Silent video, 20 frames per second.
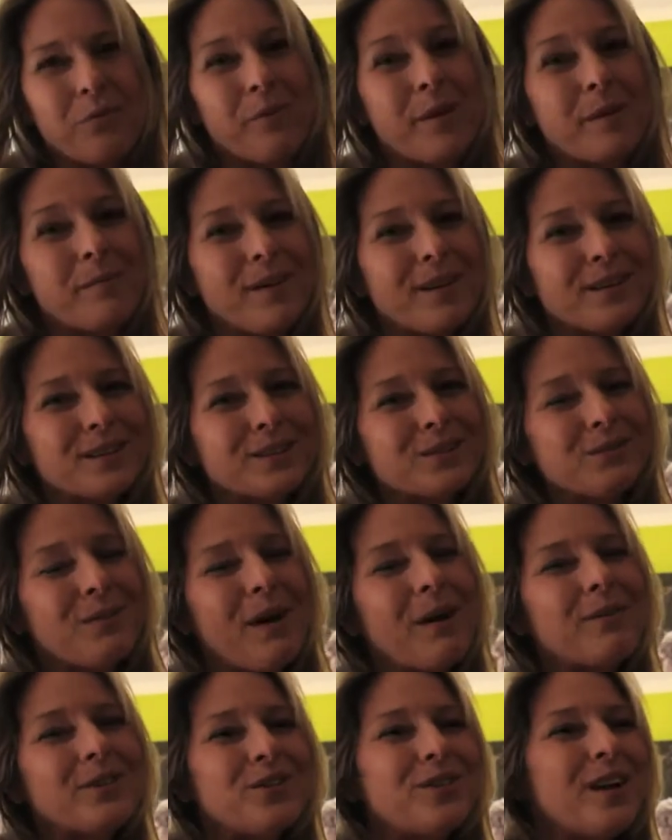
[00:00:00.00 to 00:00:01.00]
three months,
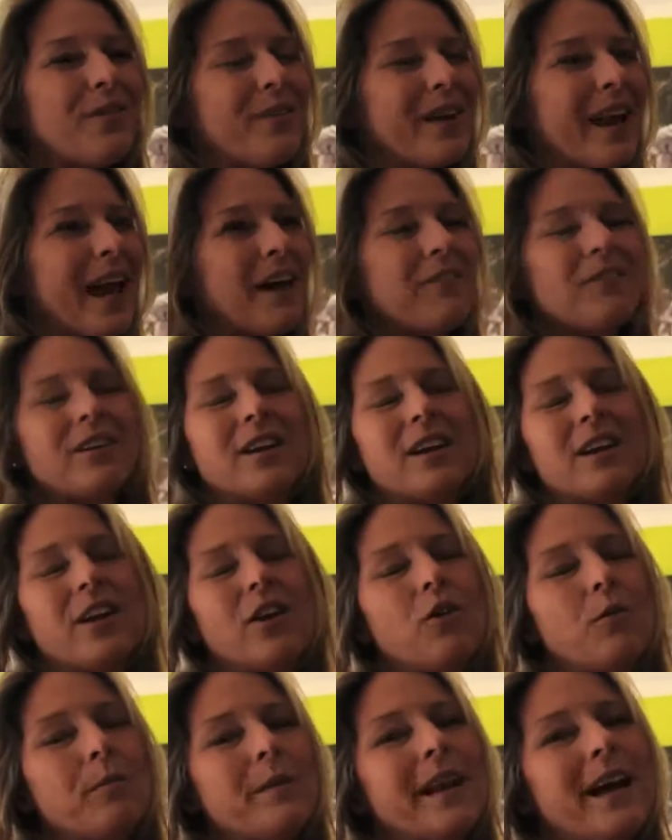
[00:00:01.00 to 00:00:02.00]
why would you not want to have it in an
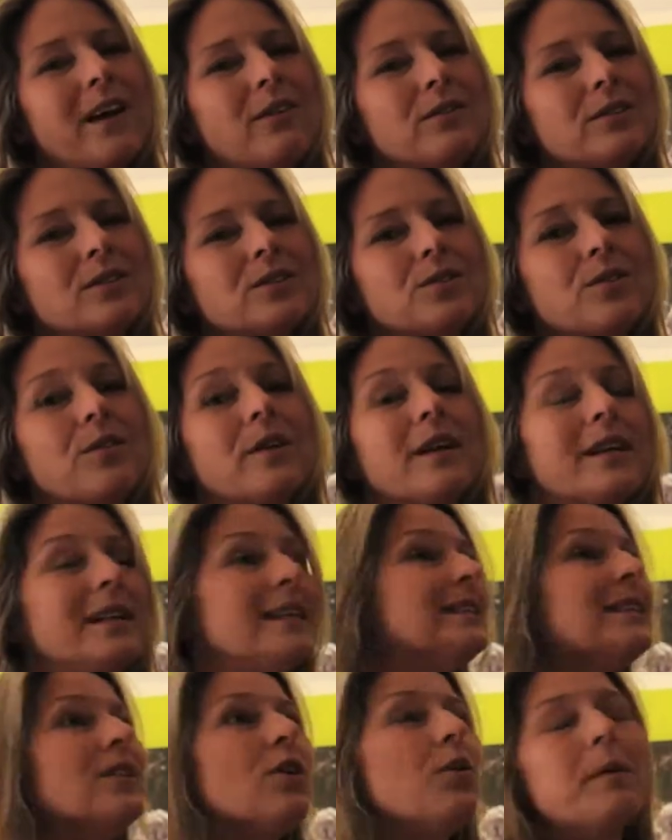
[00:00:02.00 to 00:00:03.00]
open house or at
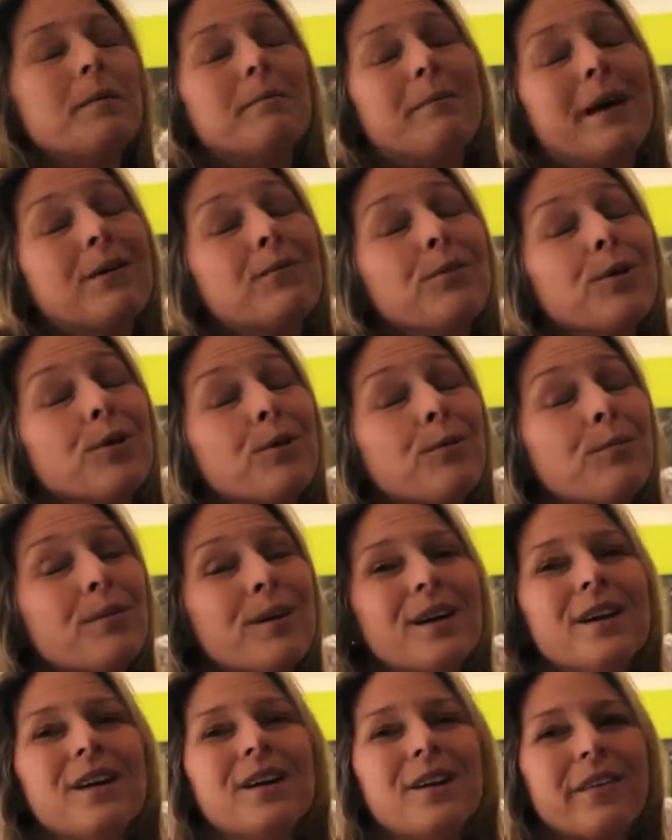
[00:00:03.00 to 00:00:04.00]
least an open bedroom
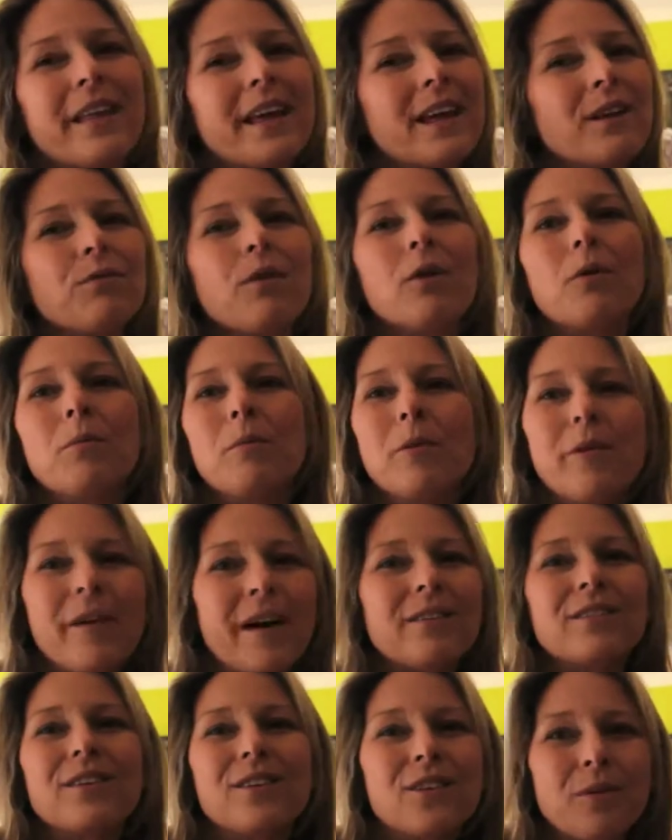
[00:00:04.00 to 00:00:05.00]
where they could roam
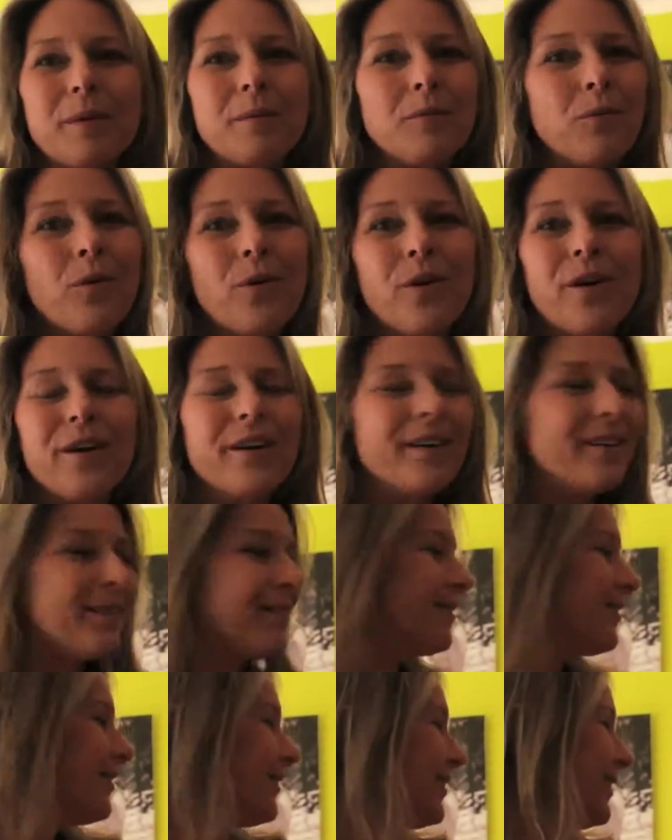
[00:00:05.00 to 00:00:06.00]
around a little bit more
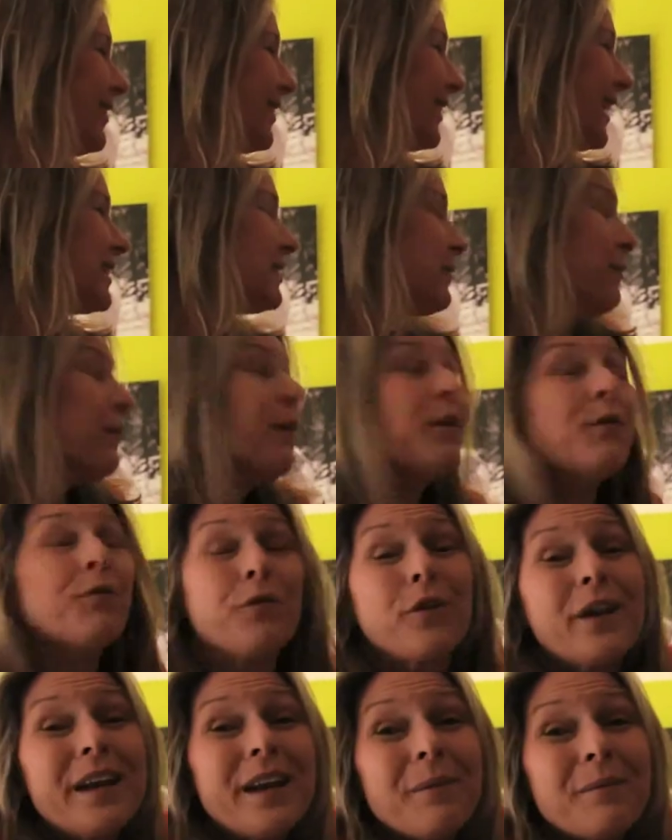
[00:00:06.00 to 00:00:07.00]
and get to feel
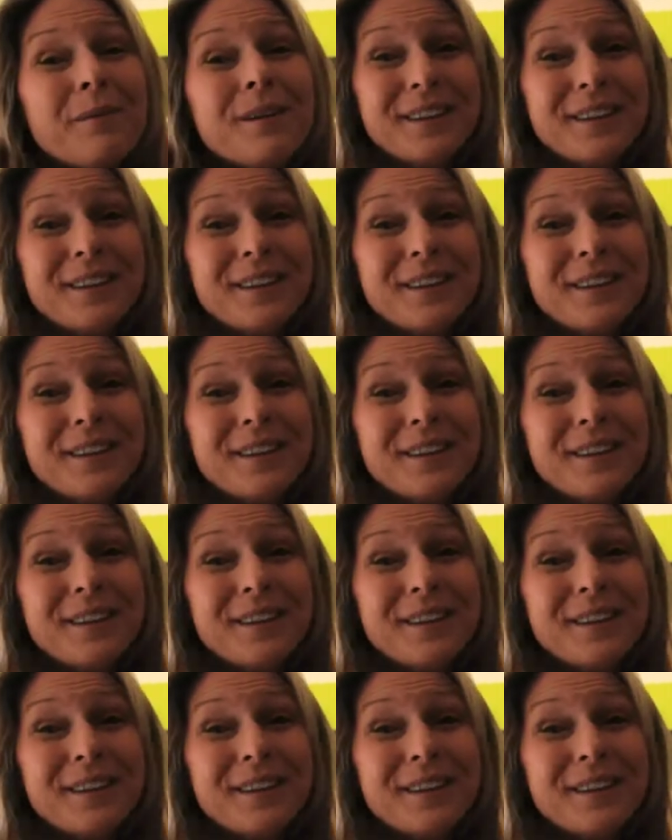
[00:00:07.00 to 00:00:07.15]
freedom?